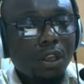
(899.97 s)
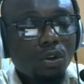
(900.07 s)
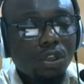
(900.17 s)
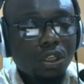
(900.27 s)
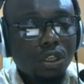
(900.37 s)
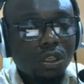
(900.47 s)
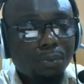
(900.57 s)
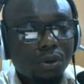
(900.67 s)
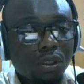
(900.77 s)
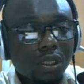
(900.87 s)
the
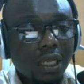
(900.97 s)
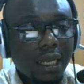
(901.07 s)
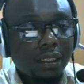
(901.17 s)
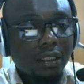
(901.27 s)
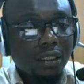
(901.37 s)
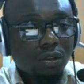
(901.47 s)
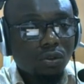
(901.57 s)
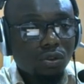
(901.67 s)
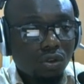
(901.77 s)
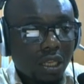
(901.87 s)
product line.
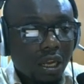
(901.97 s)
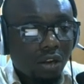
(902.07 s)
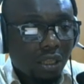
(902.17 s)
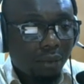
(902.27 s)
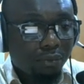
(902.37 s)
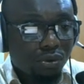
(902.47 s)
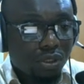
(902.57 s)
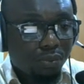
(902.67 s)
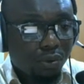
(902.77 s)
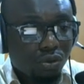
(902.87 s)
It's only health and beauty
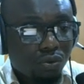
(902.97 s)
products